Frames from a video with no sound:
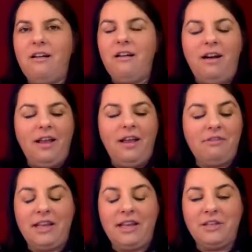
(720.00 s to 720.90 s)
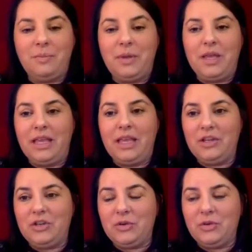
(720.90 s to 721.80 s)
I ran into a big
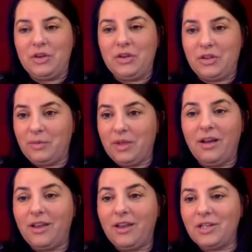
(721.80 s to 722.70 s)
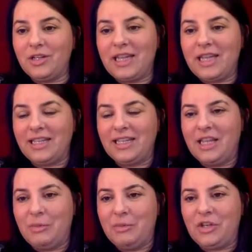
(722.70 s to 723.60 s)
issue there this week. I couldn't add
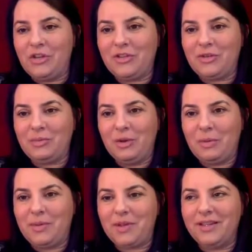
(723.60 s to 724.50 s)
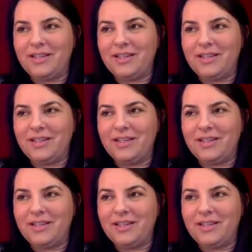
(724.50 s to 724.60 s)
any images to my website,